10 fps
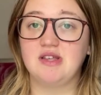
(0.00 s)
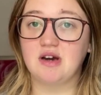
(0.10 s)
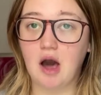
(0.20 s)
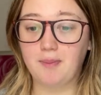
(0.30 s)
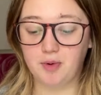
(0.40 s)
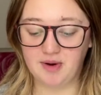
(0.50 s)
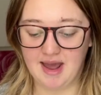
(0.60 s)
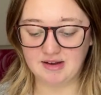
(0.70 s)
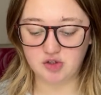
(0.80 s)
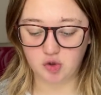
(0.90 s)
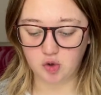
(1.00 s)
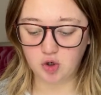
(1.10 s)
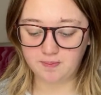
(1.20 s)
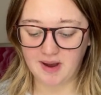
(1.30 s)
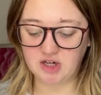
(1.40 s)
The Couple Next
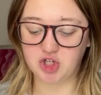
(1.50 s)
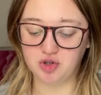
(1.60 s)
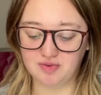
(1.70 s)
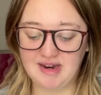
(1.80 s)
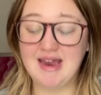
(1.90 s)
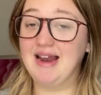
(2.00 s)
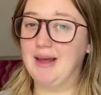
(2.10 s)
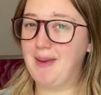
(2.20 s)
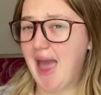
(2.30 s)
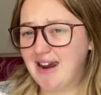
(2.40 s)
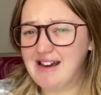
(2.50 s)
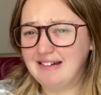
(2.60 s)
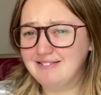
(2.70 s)
Door by Shari Lapena.